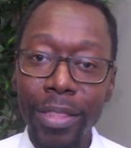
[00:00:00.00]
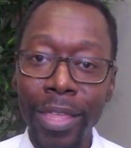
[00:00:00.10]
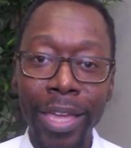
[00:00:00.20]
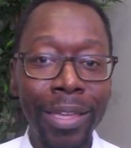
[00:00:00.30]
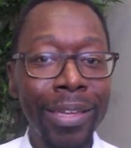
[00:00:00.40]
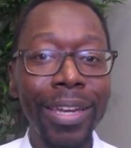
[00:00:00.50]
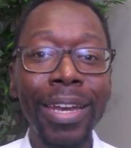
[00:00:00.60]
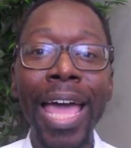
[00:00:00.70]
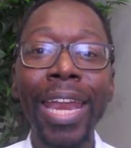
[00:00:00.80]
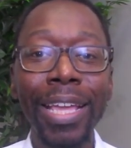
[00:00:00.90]
They could
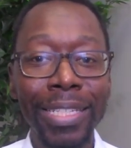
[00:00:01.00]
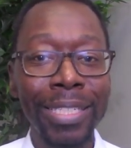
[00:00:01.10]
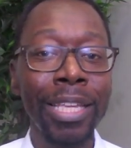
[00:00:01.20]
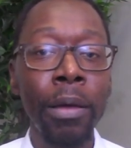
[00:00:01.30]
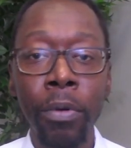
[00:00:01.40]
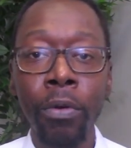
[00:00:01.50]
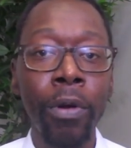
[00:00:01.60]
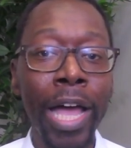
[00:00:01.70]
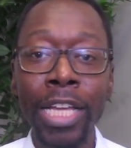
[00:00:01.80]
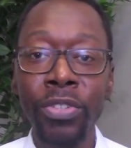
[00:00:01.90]
not accept
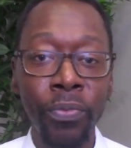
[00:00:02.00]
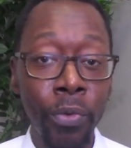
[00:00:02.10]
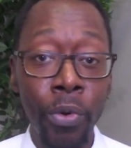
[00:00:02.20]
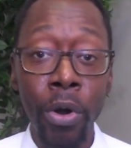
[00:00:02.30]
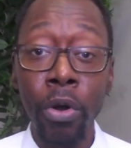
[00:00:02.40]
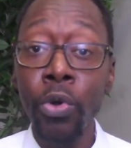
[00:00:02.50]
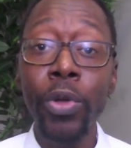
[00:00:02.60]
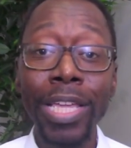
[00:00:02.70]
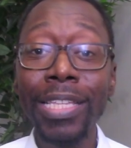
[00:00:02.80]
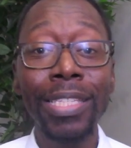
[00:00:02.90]
Christ for
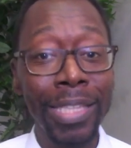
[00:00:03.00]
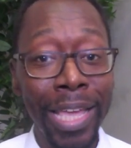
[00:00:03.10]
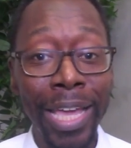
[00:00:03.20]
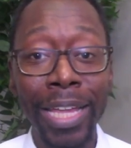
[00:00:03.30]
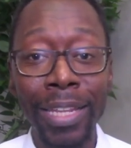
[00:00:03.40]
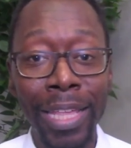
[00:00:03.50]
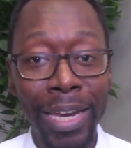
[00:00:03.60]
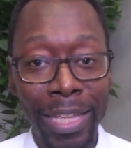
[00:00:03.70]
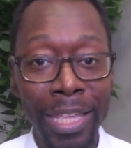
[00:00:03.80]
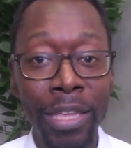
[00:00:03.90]
who he said
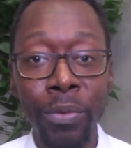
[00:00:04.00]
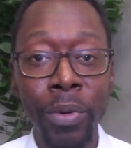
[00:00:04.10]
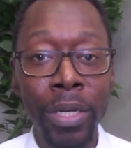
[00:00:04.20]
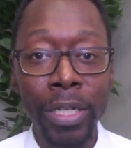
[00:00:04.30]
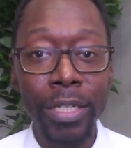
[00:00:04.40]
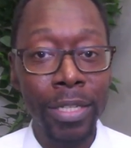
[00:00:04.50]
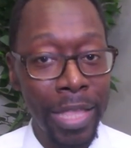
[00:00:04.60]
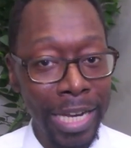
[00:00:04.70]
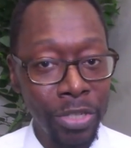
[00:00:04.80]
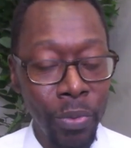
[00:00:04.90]
that he was.
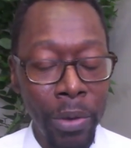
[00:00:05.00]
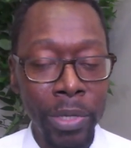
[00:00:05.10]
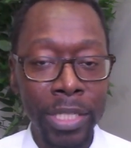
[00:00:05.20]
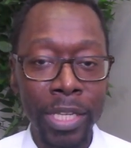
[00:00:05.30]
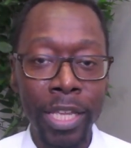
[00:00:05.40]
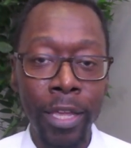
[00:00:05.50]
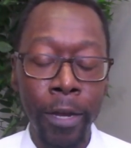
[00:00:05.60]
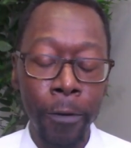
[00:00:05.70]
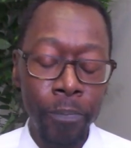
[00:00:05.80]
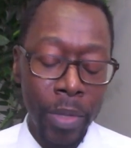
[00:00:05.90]
That is what we see
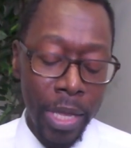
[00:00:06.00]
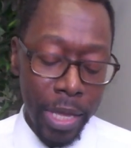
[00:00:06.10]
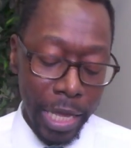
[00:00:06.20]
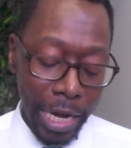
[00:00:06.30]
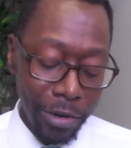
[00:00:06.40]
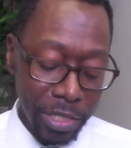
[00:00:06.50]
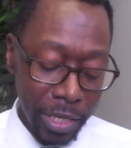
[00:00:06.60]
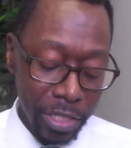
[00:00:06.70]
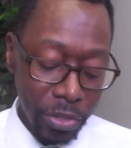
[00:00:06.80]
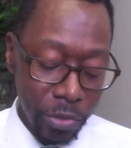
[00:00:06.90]
here in our
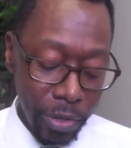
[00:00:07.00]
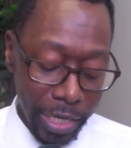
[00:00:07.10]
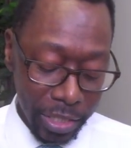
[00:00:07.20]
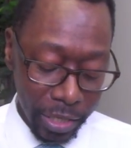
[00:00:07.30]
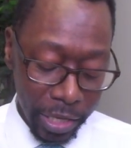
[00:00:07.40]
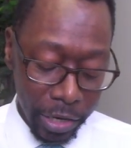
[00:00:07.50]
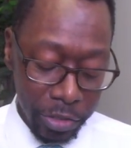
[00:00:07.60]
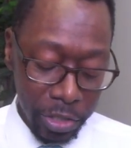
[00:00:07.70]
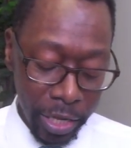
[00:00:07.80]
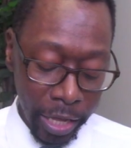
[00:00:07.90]
Sunday school lesson
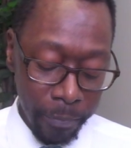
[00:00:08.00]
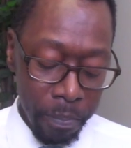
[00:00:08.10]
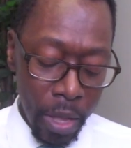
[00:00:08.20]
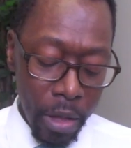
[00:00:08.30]
here today.